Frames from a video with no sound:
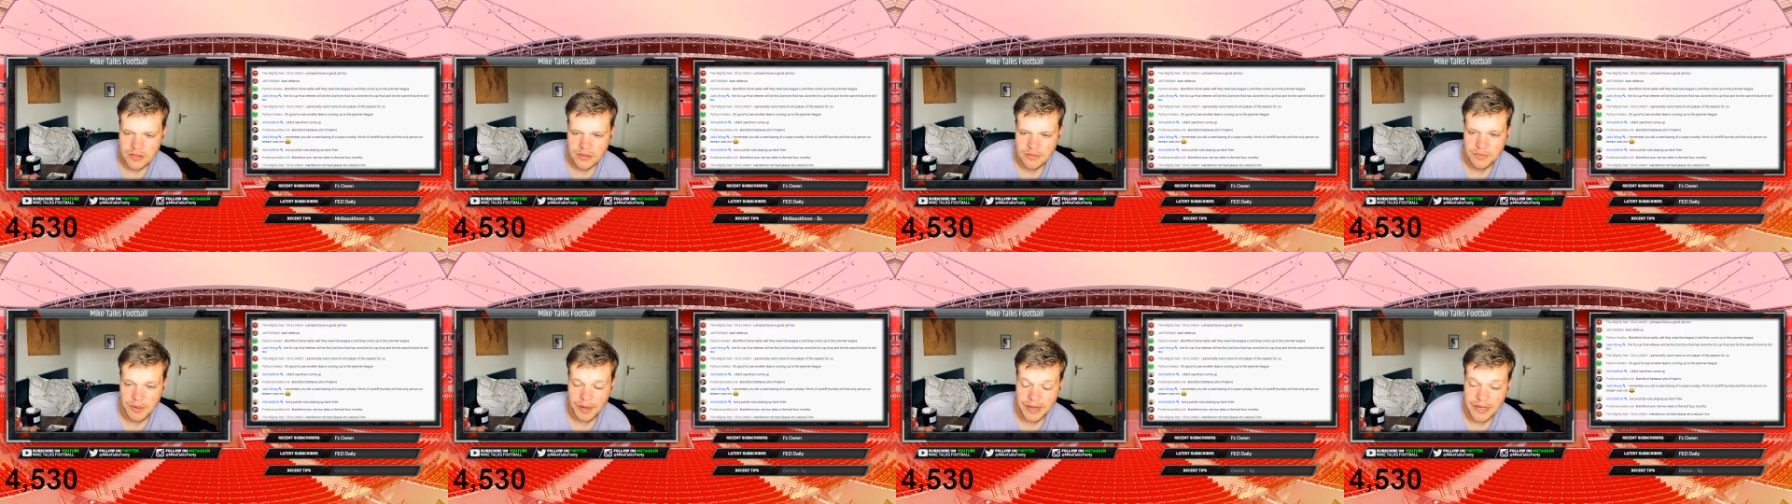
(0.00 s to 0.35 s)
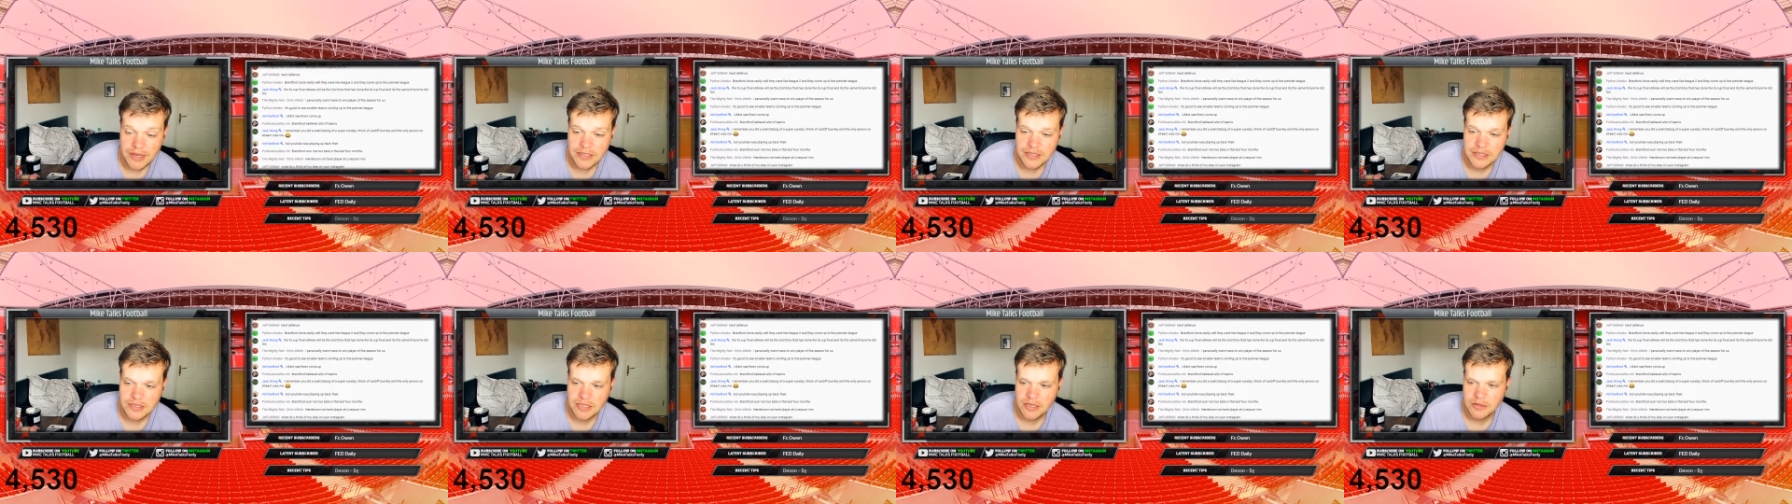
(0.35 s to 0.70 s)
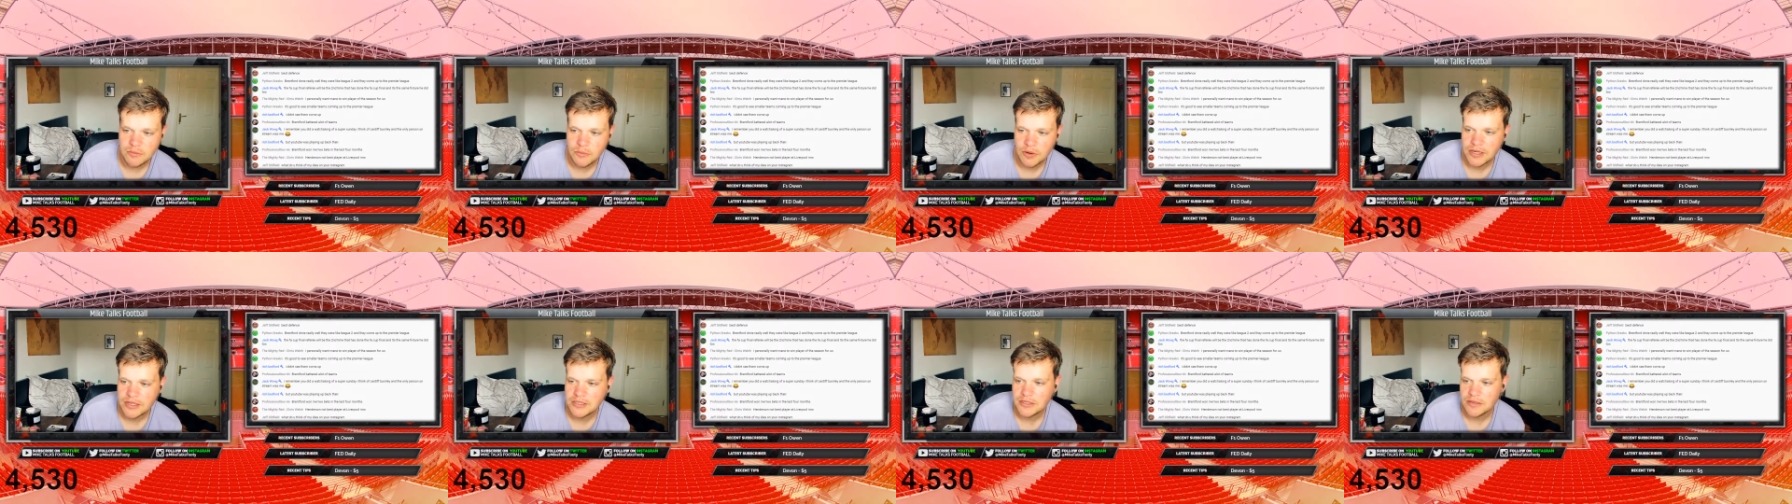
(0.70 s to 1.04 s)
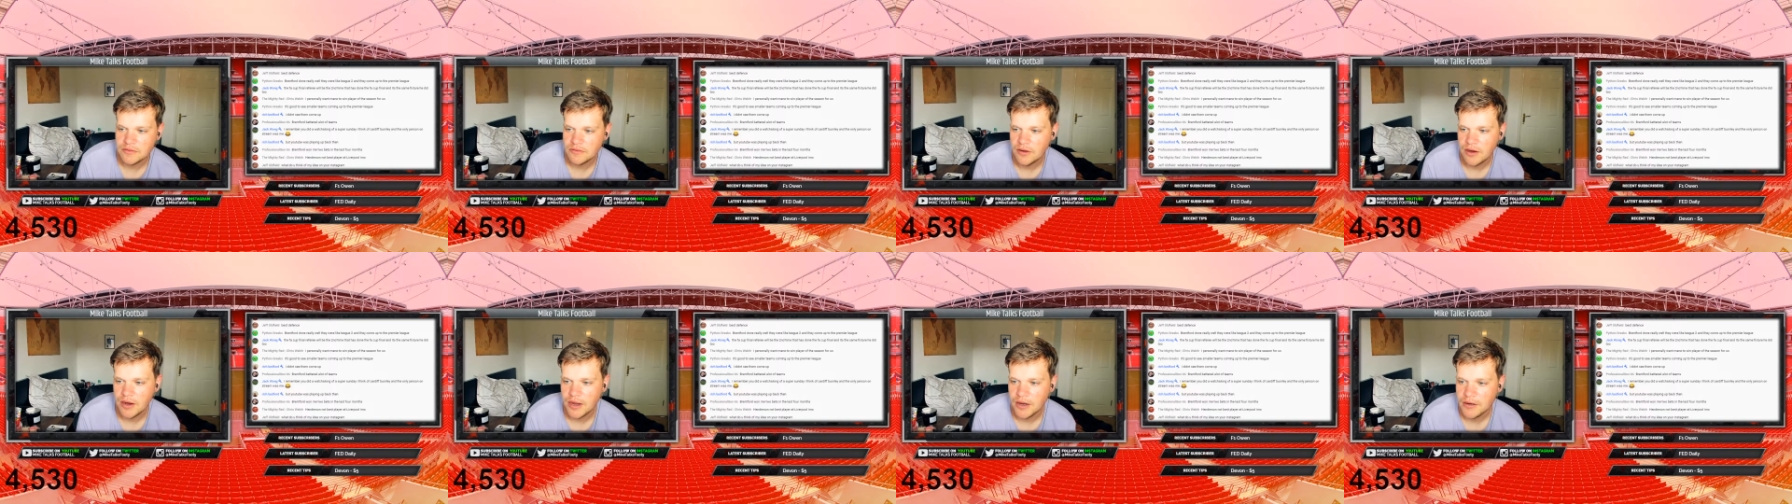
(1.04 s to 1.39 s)
But he's done
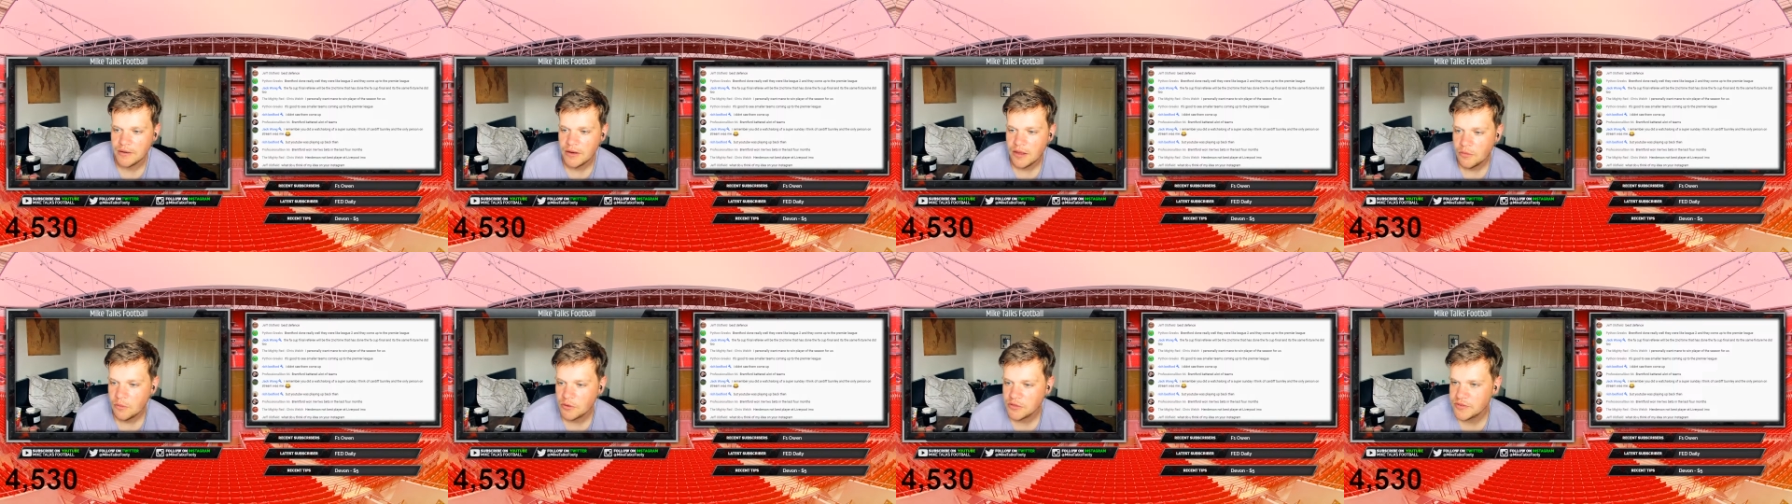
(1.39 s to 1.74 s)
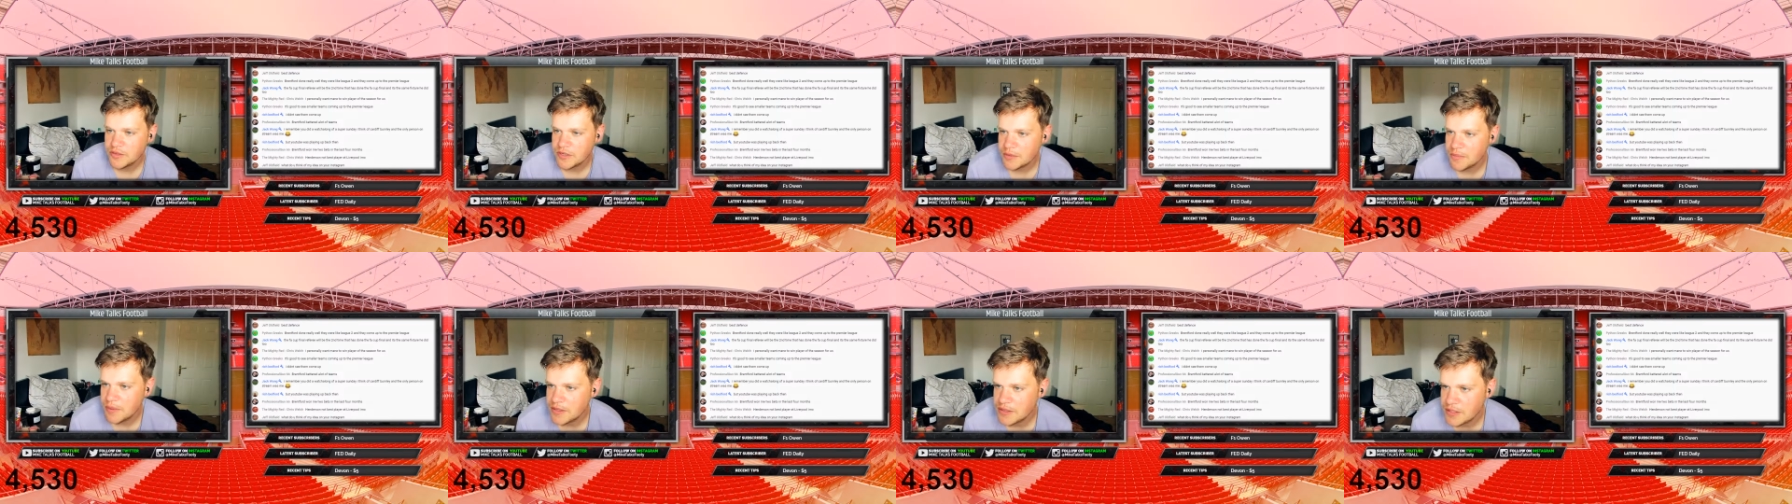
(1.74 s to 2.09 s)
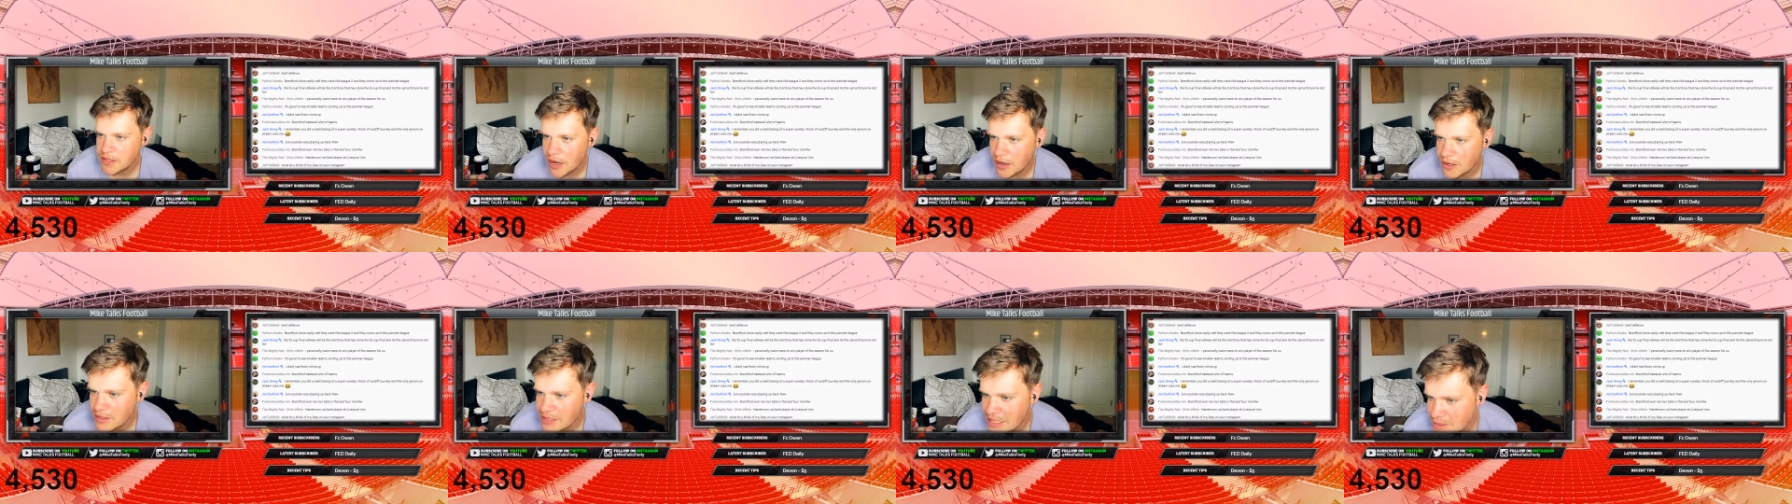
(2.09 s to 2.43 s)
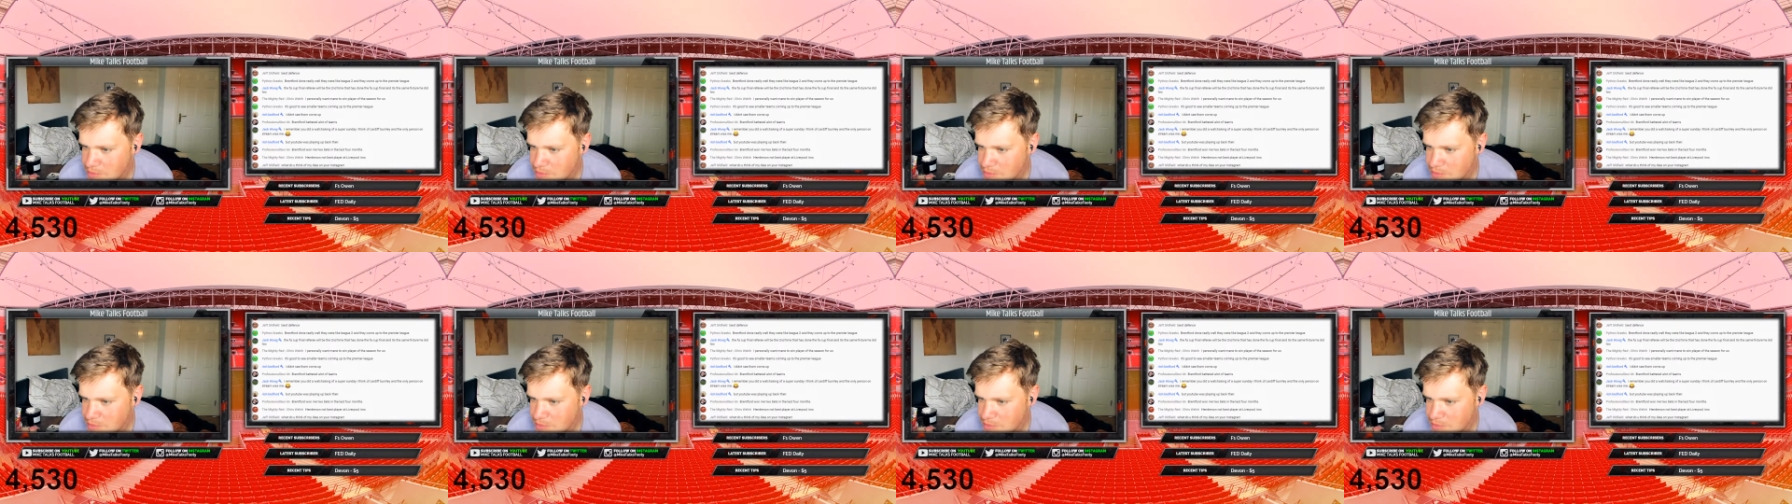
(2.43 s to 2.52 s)
fine. What do you think of my idea? I did